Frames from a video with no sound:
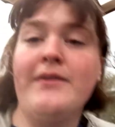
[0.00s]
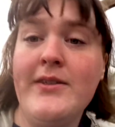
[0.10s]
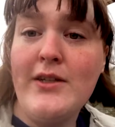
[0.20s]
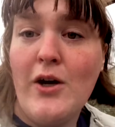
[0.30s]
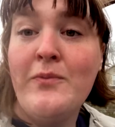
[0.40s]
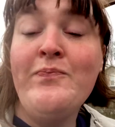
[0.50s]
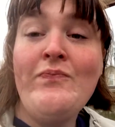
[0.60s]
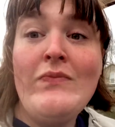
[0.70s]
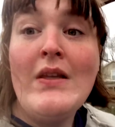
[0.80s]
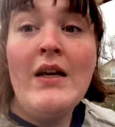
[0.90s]
so
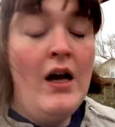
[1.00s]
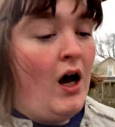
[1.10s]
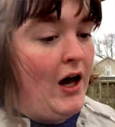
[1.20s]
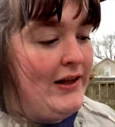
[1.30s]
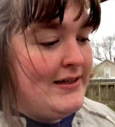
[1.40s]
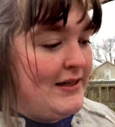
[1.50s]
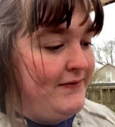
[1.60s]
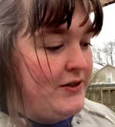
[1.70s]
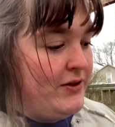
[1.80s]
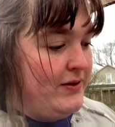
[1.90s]
all that's left
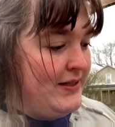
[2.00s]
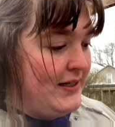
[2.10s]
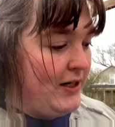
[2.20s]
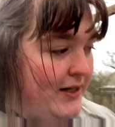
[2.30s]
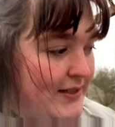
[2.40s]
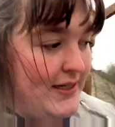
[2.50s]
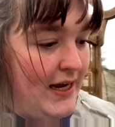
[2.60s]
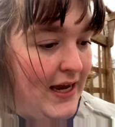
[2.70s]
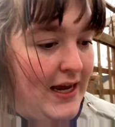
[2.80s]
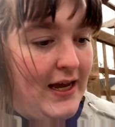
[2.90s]
to do in this area is to
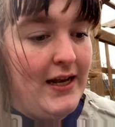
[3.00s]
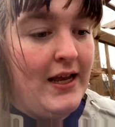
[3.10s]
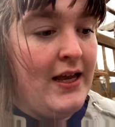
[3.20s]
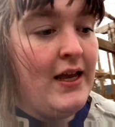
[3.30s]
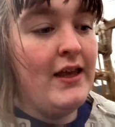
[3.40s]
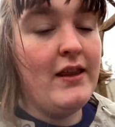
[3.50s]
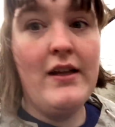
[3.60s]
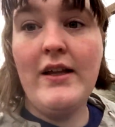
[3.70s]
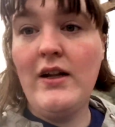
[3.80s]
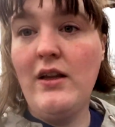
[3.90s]
add the
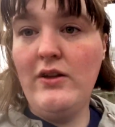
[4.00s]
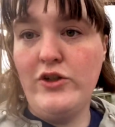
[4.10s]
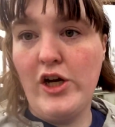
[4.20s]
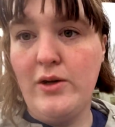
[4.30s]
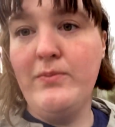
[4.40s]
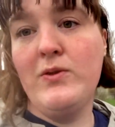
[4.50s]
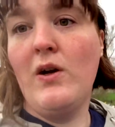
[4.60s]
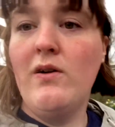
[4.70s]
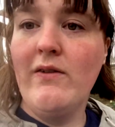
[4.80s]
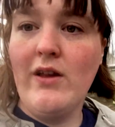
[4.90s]
little domes
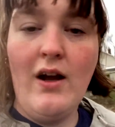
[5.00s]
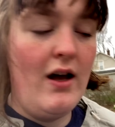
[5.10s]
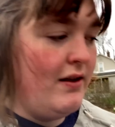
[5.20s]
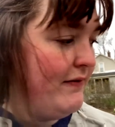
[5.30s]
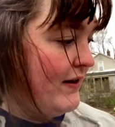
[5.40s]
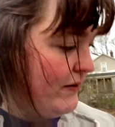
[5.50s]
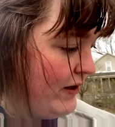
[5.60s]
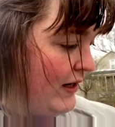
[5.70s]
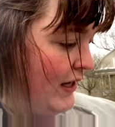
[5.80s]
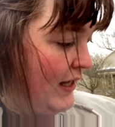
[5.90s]
over the cauliflower,
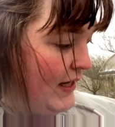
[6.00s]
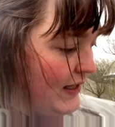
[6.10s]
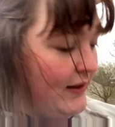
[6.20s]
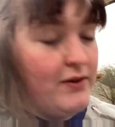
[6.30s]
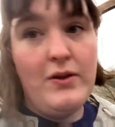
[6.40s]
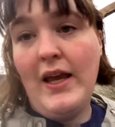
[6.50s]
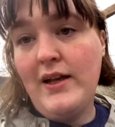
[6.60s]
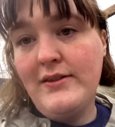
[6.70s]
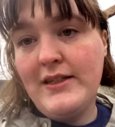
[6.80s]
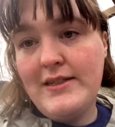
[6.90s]
get those kale
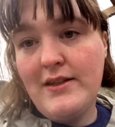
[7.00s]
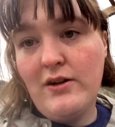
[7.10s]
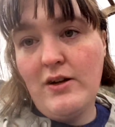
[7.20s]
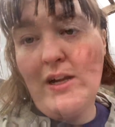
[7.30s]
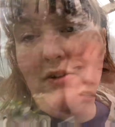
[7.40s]
seeds in the ground.